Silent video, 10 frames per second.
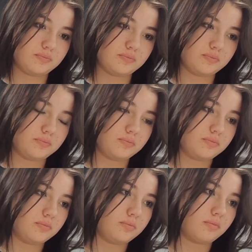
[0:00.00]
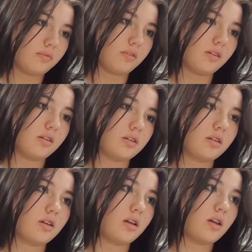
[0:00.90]

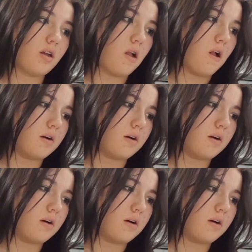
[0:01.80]
No one is speaking in this clip.